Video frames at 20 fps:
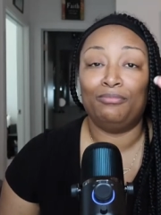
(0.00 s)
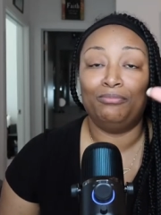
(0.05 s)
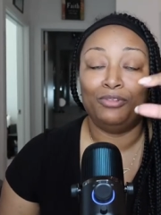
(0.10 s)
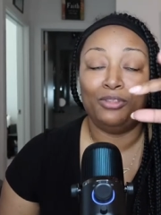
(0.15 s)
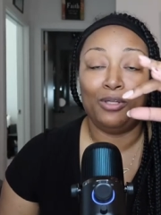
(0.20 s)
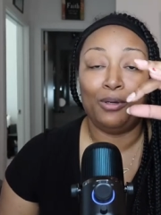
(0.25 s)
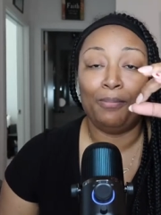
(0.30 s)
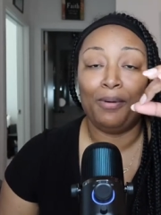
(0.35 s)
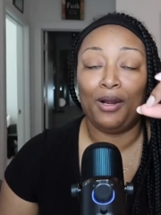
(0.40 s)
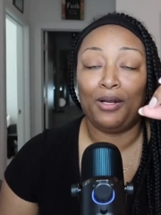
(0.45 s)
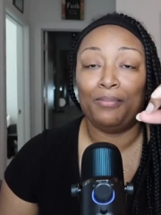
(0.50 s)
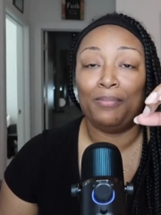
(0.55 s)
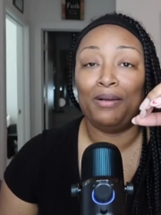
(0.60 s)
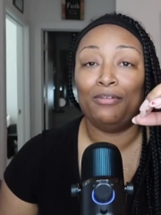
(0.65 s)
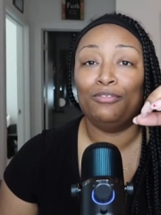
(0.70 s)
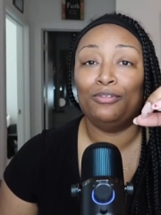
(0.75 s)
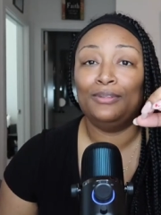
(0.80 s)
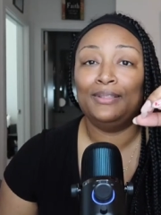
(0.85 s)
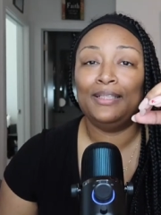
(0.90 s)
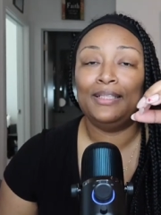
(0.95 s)
you know part of my
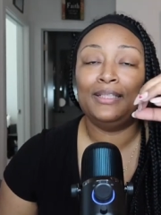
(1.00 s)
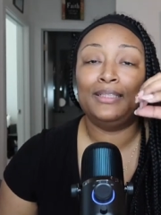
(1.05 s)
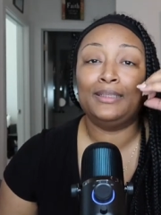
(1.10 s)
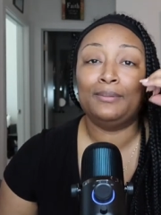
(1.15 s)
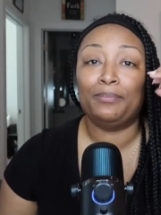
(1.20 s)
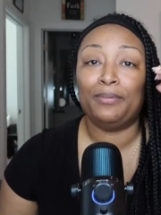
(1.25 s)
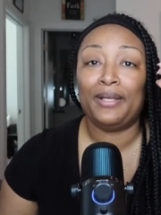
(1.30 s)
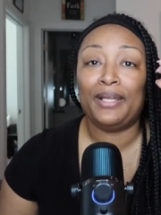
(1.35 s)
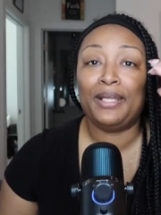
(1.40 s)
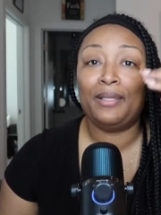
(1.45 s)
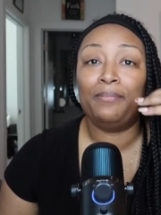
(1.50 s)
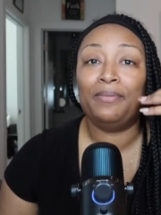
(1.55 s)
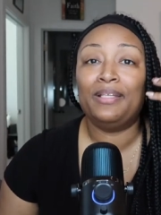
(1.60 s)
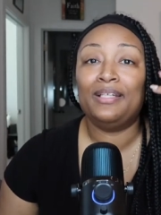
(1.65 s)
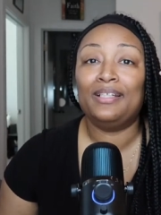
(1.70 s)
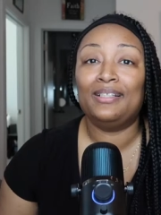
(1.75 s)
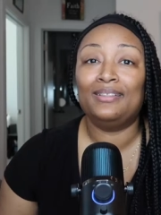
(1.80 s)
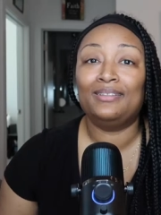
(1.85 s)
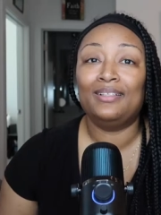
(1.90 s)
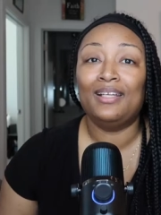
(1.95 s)
routine is praying
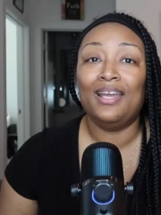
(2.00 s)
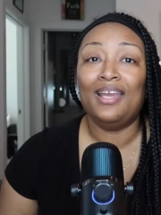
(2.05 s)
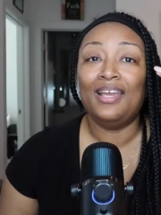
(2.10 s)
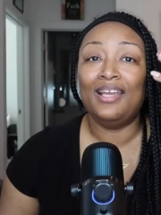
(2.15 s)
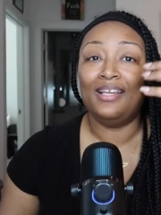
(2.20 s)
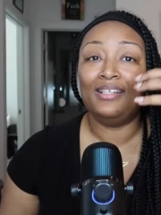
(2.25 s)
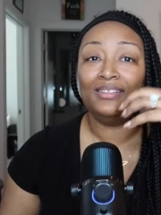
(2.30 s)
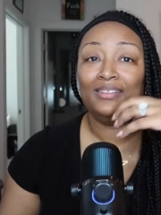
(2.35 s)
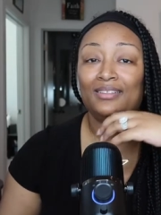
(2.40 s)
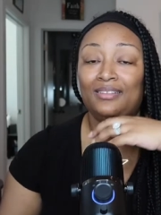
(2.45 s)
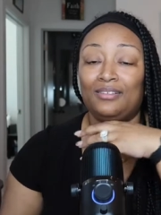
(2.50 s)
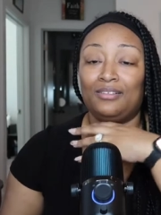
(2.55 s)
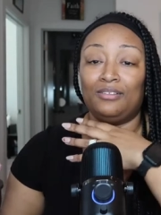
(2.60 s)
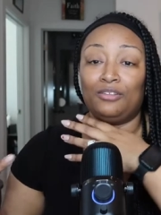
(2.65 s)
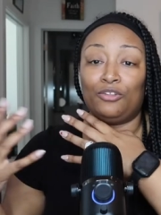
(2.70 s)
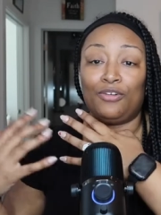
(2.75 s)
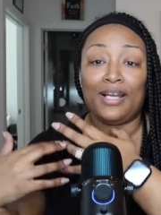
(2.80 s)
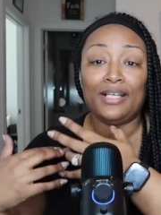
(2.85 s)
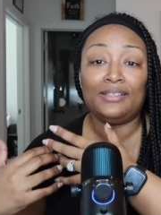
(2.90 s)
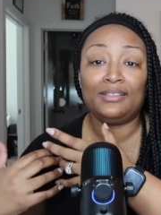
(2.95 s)
because it's
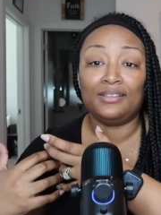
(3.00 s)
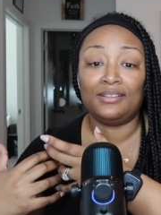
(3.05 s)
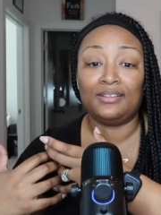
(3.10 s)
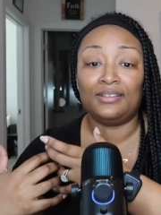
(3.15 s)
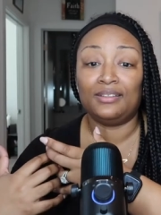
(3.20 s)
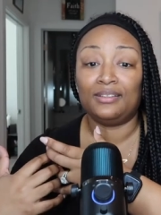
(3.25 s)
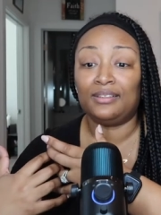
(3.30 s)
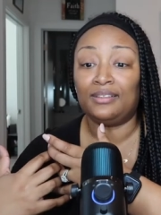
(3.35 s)
christ is,